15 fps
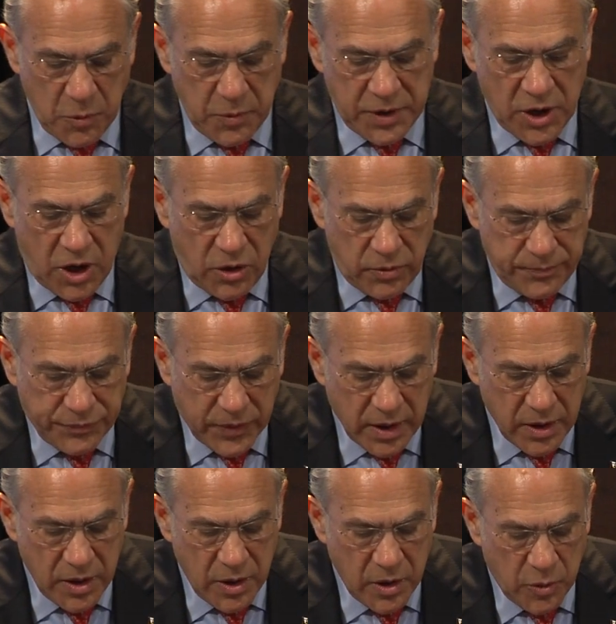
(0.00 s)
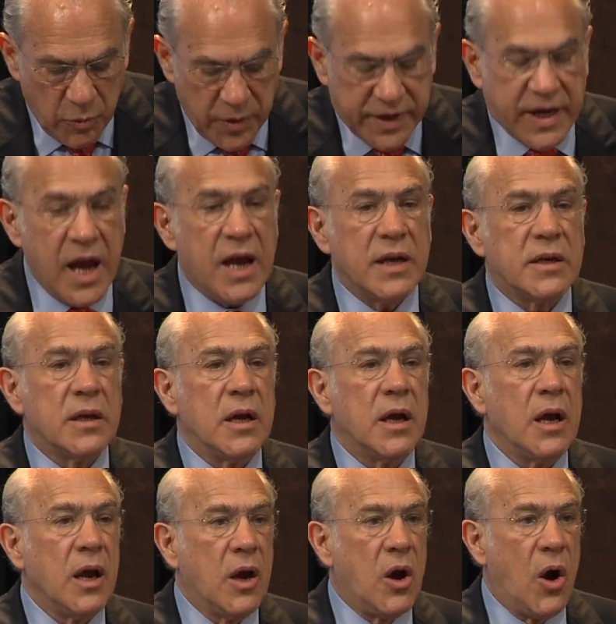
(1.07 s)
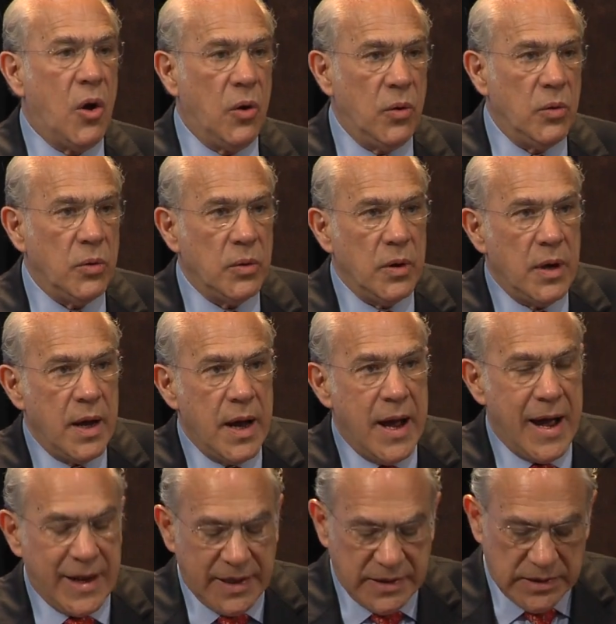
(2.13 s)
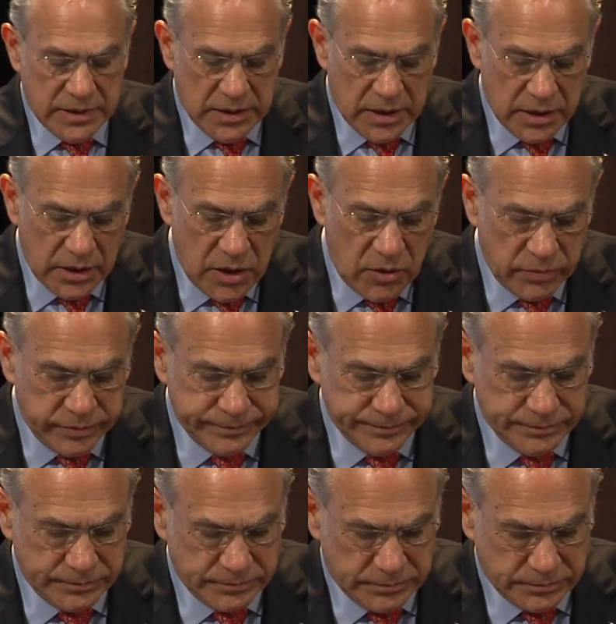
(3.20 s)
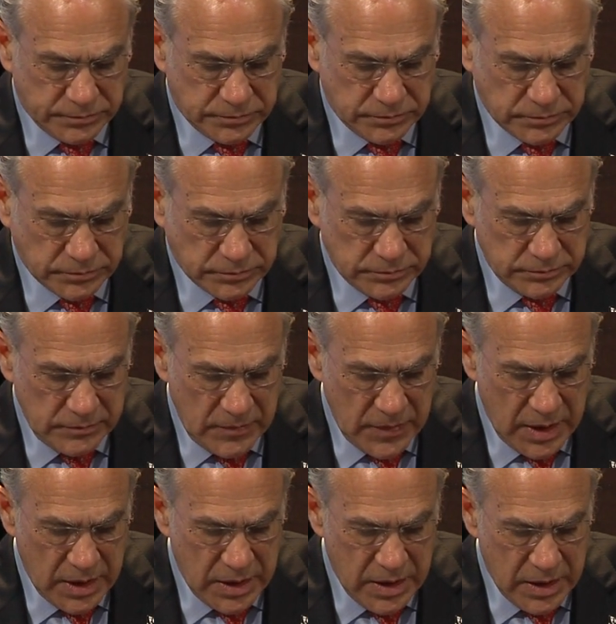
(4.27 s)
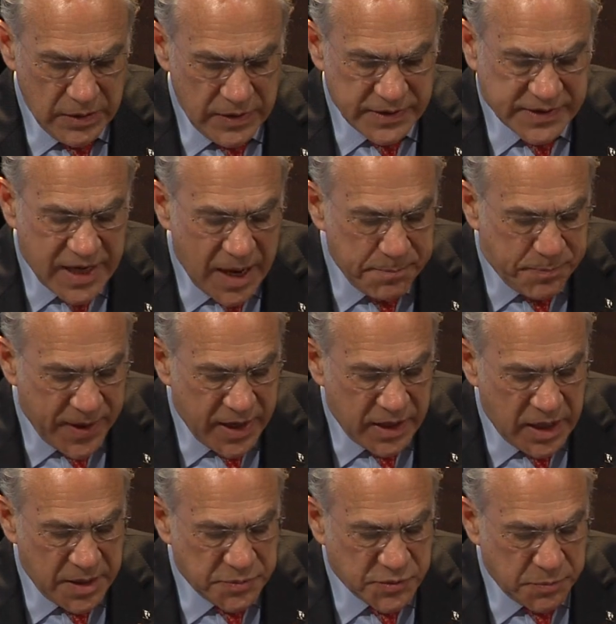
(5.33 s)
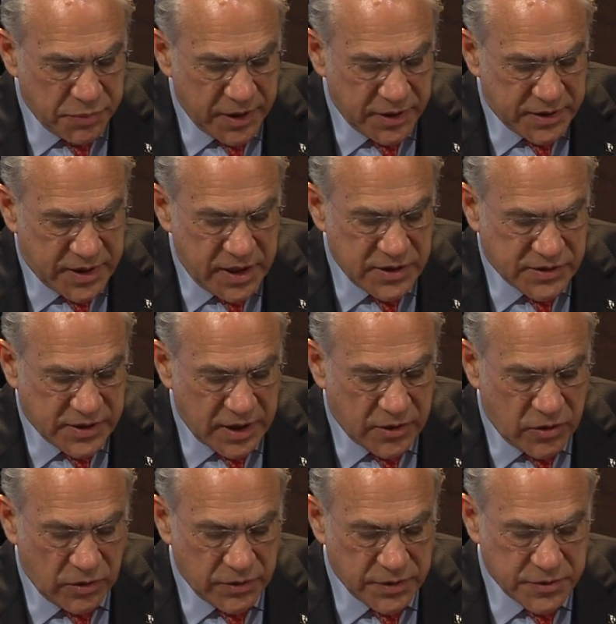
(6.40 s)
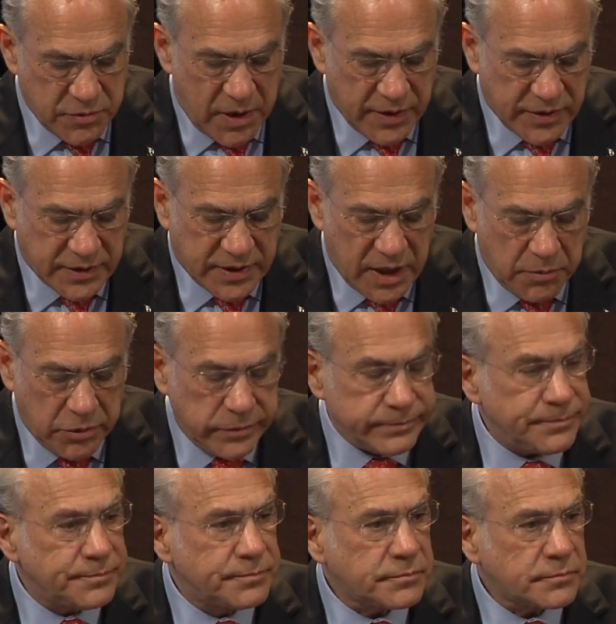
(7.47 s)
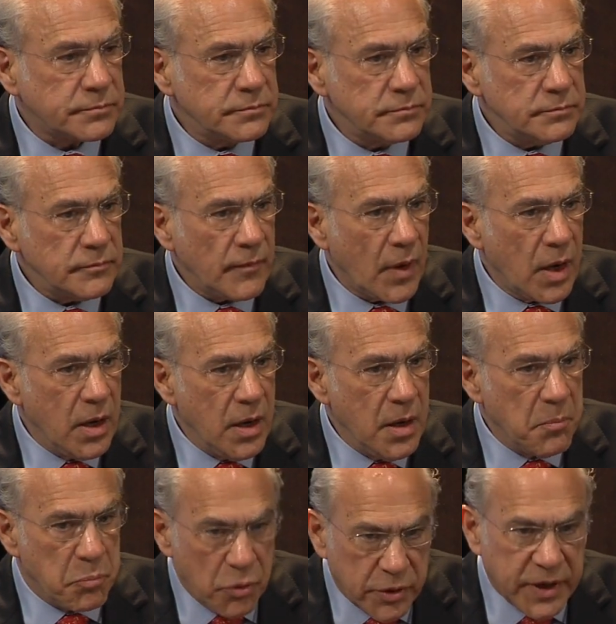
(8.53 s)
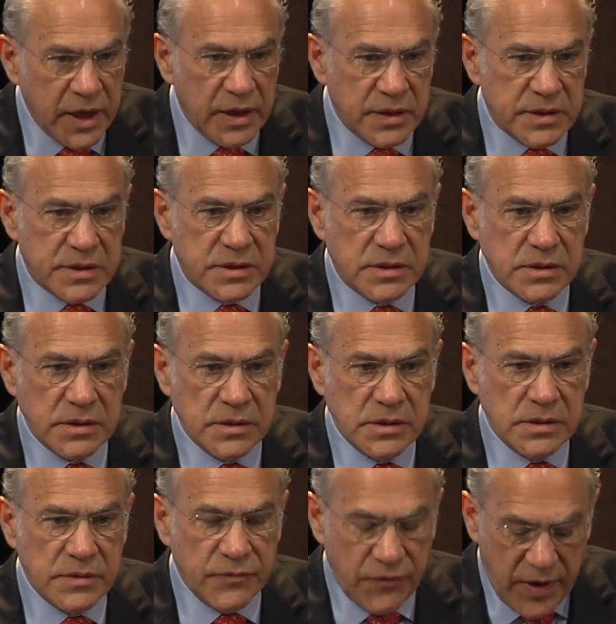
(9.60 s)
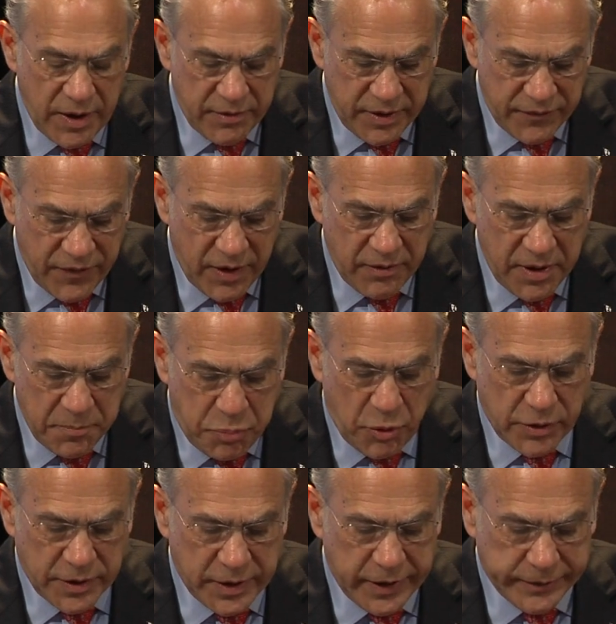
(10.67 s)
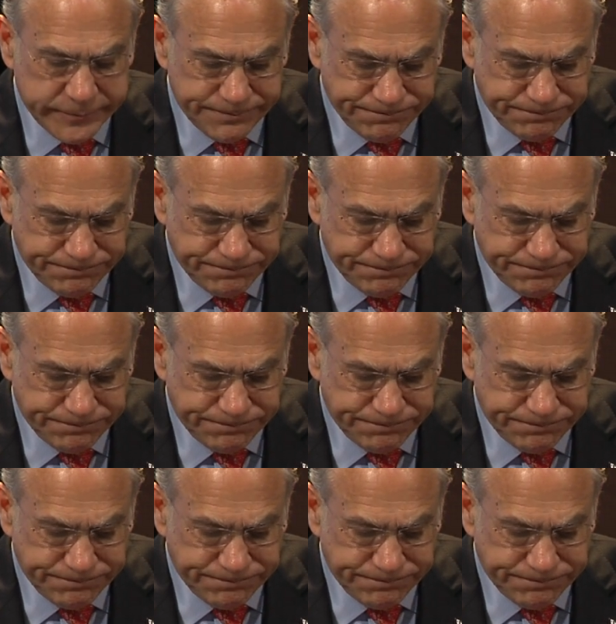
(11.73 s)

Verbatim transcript: we know we can't go at it alone. This campaign aims to bring key stakeholders around the table, Brookings, very, very importantly,